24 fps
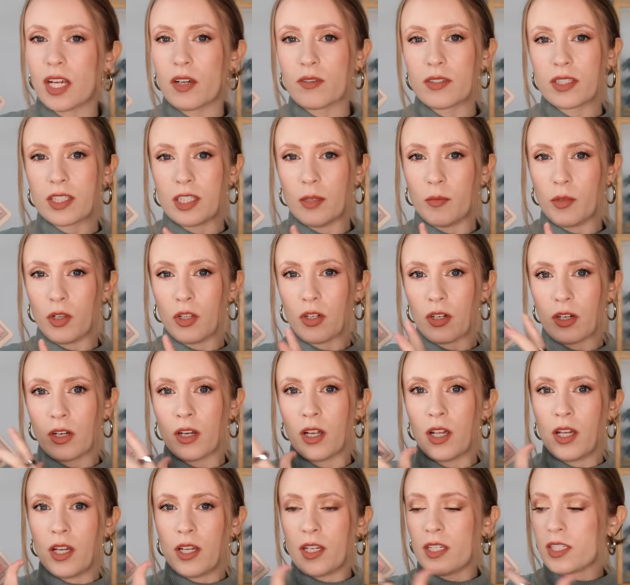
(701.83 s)
how similar
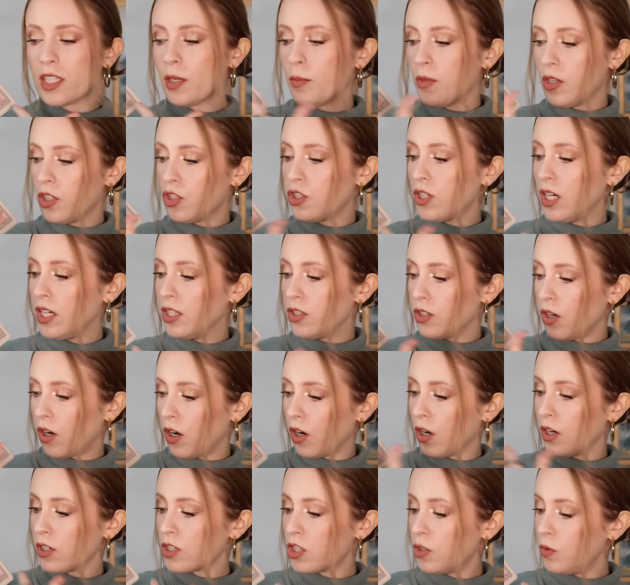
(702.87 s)
some of the shades
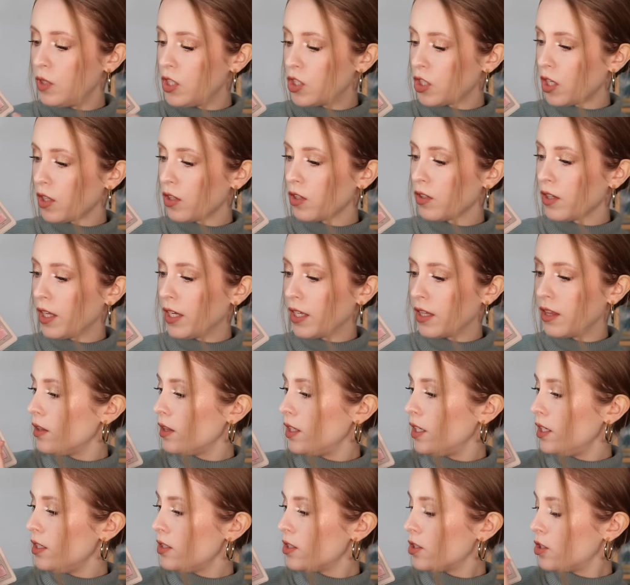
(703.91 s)
are to each other. Like,
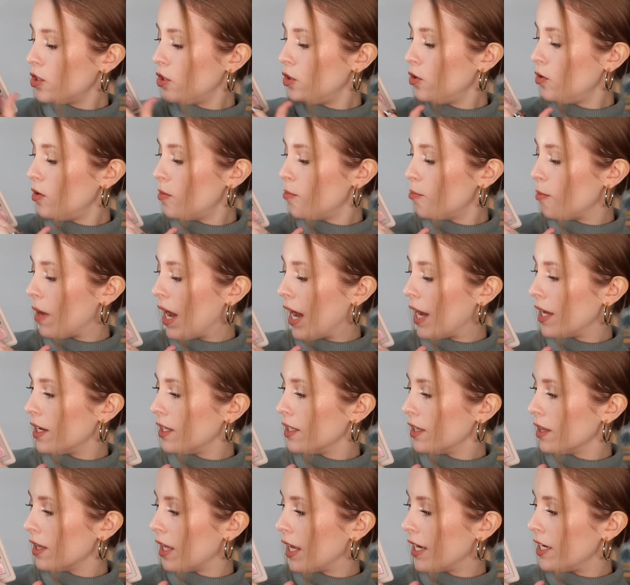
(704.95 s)
these two matte
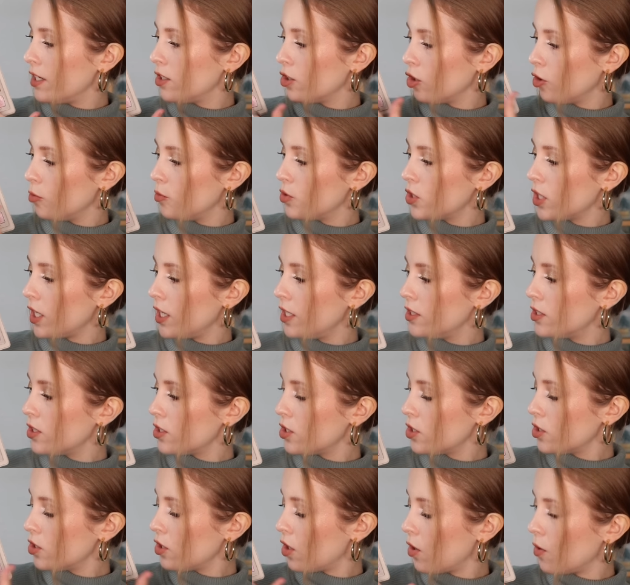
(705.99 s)
light taupe shades,
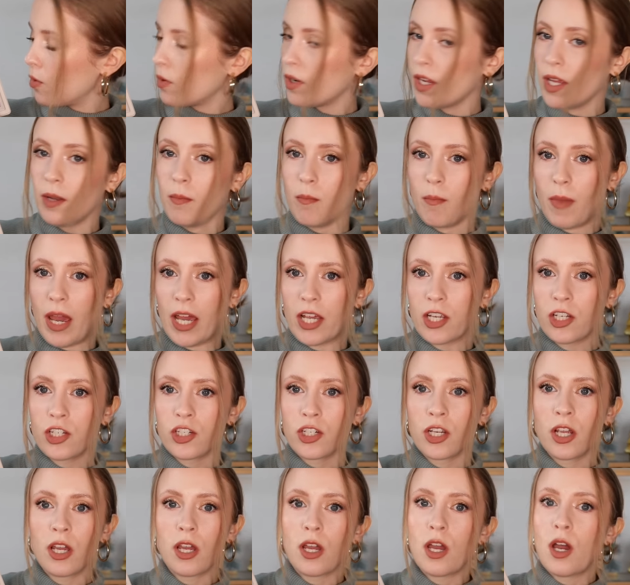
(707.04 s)
Stone and
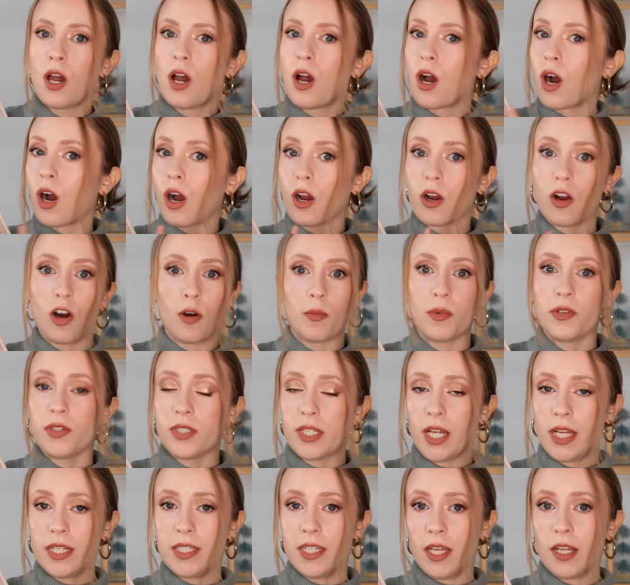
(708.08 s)
Mesh, are
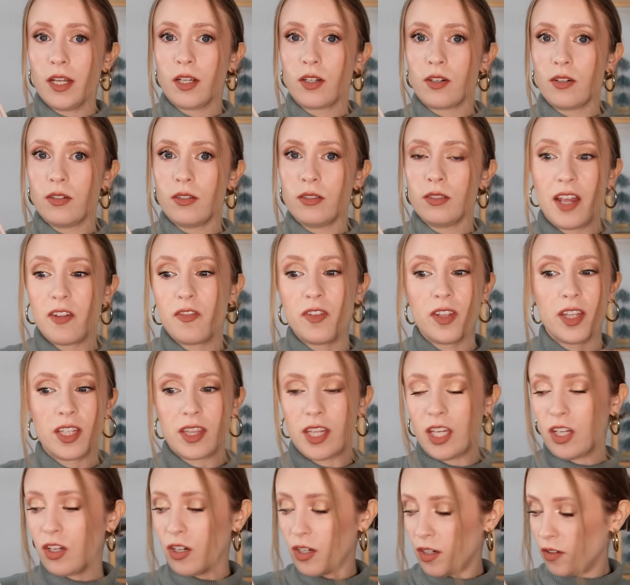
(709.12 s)
almost identical. I feel like
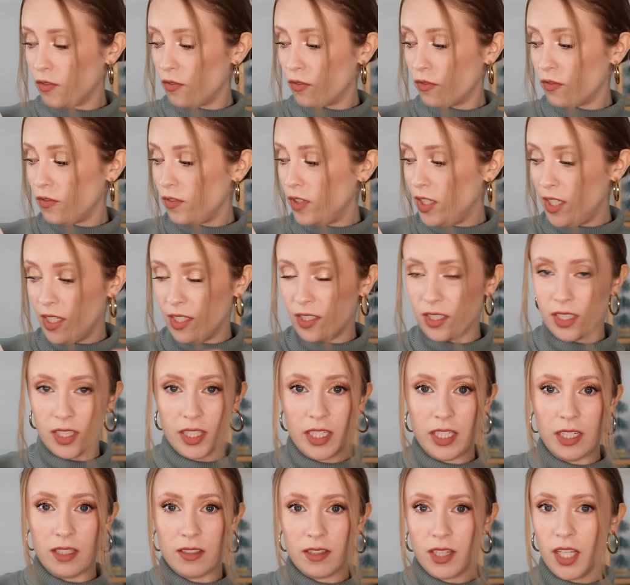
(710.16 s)
they could have
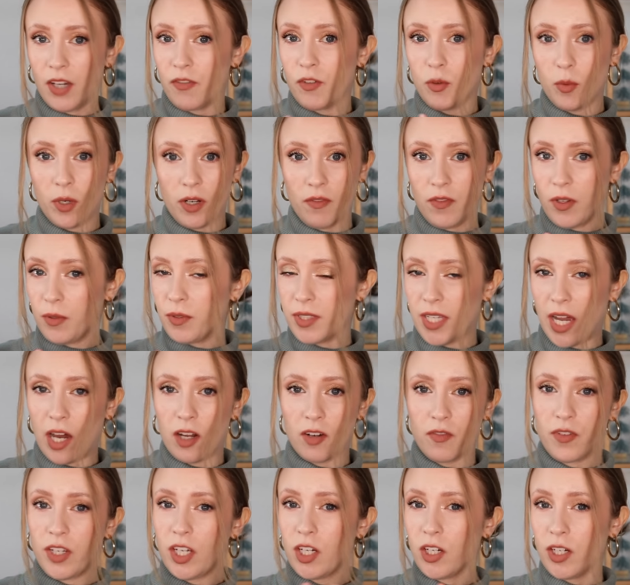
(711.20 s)
easily left one of those out
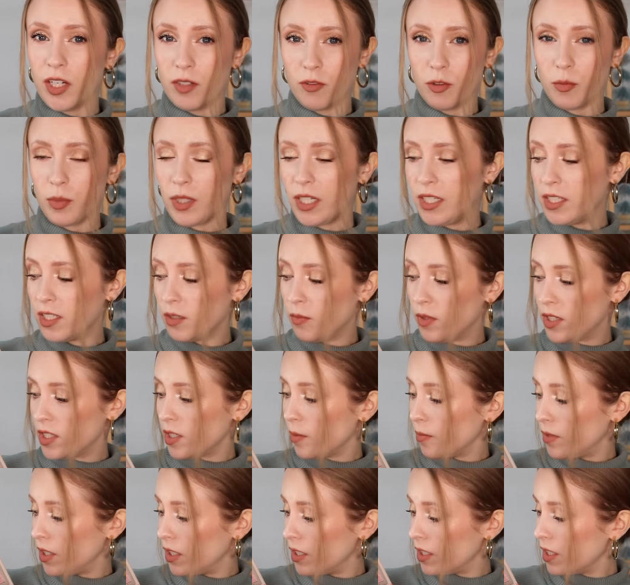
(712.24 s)
of here and replace it with
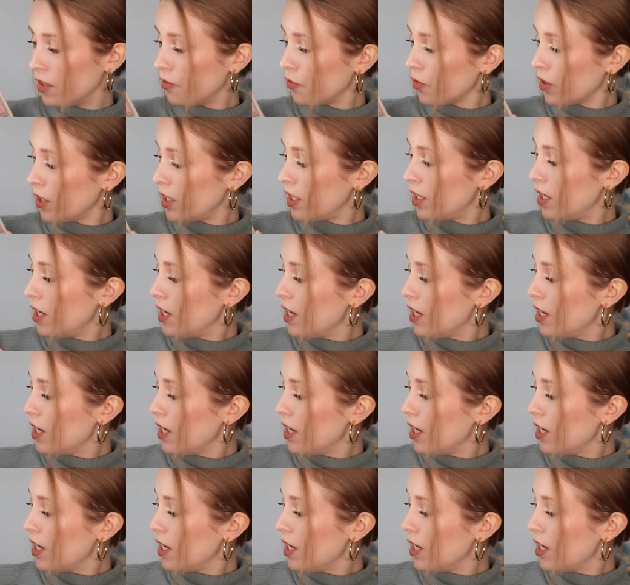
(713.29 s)
something different.